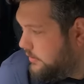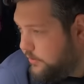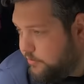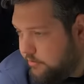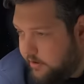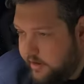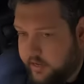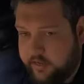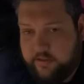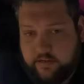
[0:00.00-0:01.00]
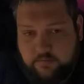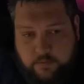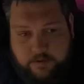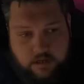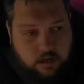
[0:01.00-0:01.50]
Too grey, that's where
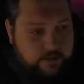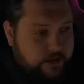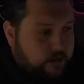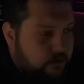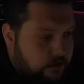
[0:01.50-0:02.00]
we're going.